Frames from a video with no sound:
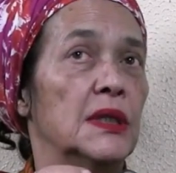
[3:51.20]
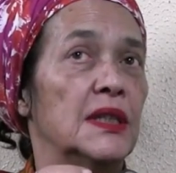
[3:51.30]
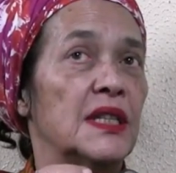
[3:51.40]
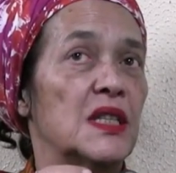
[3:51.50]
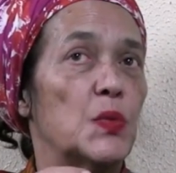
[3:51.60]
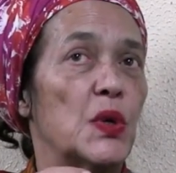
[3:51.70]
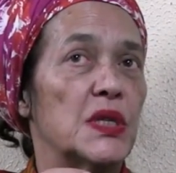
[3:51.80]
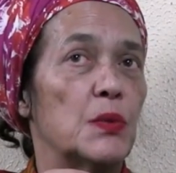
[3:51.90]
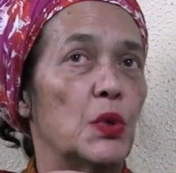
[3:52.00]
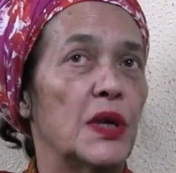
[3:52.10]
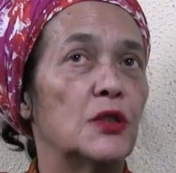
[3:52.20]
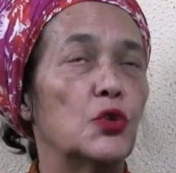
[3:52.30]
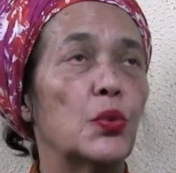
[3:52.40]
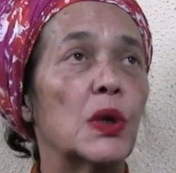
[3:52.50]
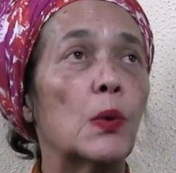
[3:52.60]
and
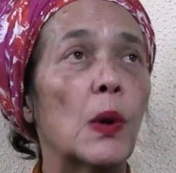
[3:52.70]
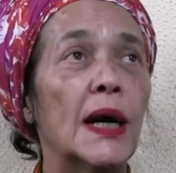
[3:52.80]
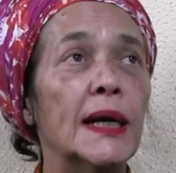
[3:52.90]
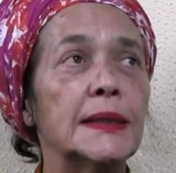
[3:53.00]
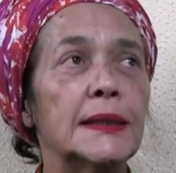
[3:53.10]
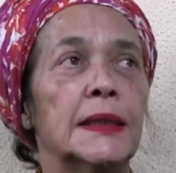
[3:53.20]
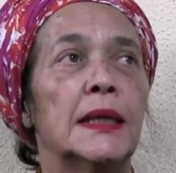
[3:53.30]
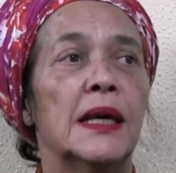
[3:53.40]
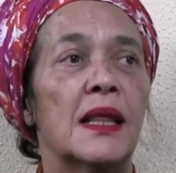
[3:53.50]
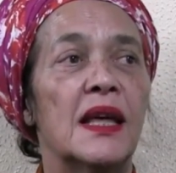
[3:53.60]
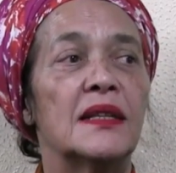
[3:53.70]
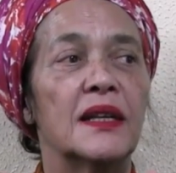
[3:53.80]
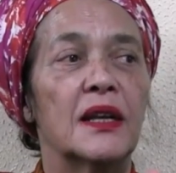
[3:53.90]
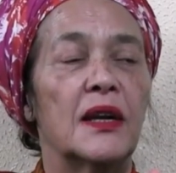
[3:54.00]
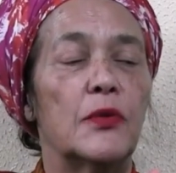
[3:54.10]
to rewrite that
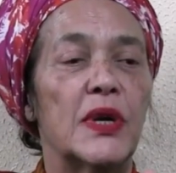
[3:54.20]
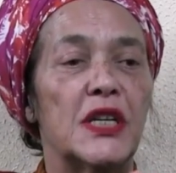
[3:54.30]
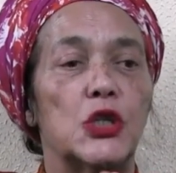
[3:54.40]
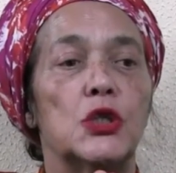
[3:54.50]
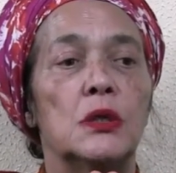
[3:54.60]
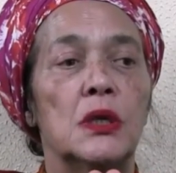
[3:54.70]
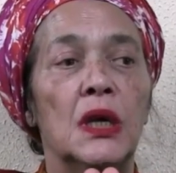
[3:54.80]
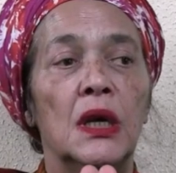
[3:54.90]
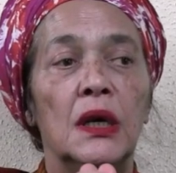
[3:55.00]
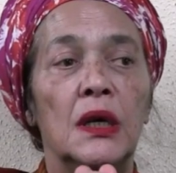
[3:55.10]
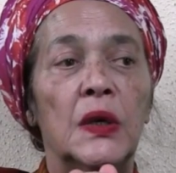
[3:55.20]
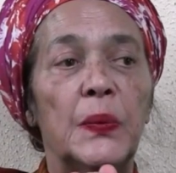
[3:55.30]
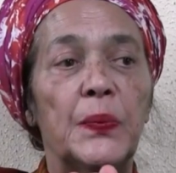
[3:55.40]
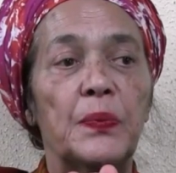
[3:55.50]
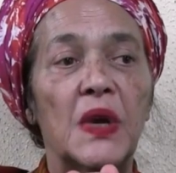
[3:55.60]
declaration.
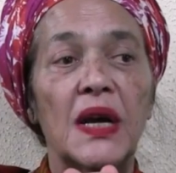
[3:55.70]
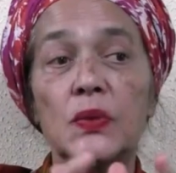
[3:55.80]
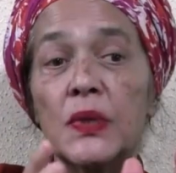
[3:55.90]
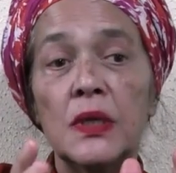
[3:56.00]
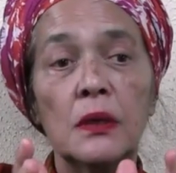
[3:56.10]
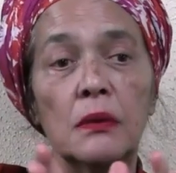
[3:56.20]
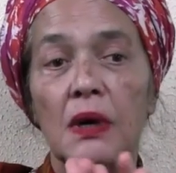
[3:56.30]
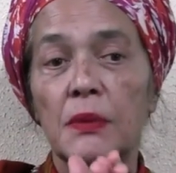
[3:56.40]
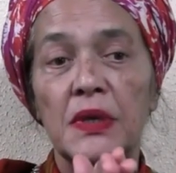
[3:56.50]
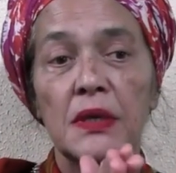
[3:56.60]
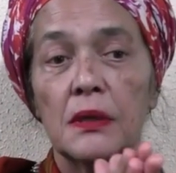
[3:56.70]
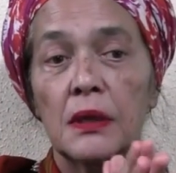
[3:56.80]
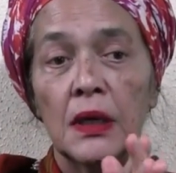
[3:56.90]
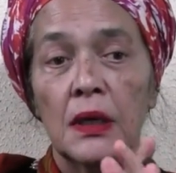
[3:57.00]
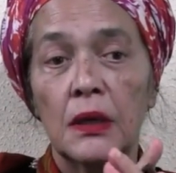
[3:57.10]
As we know, I mean,
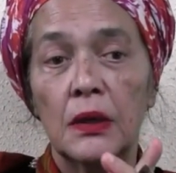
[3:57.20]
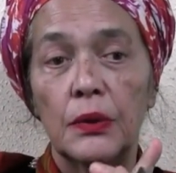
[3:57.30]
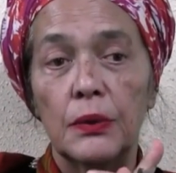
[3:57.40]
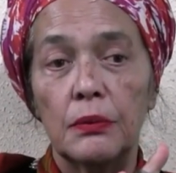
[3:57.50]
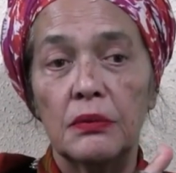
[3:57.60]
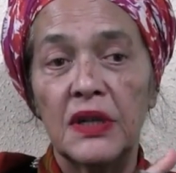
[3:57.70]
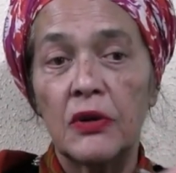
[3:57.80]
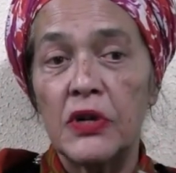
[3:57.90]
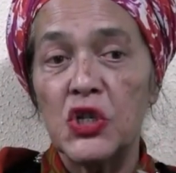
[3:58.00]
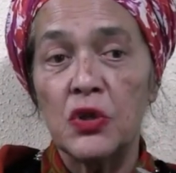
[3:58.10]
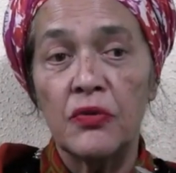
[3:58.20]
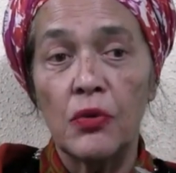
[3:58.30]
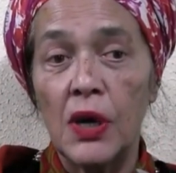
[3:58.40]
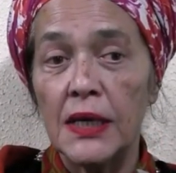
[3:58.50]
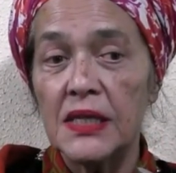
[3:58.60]
Declaration of
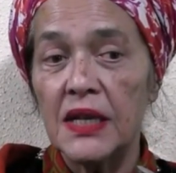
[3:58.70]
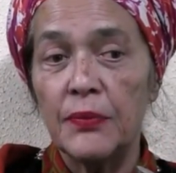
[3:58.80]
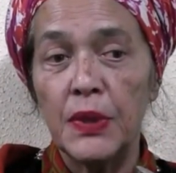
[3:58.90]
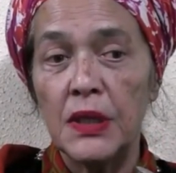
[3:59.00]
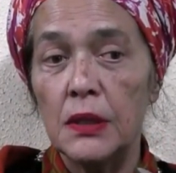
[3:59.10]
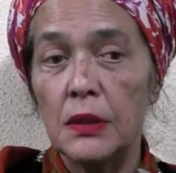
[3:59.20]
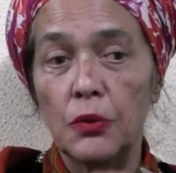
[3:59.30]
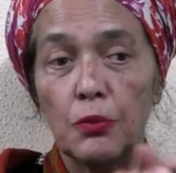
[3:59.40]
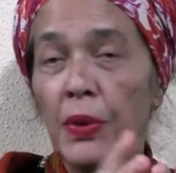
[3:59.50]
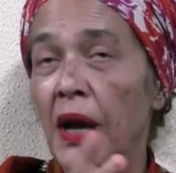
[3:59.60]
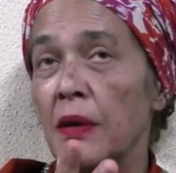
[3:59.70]
Rights have been, you know,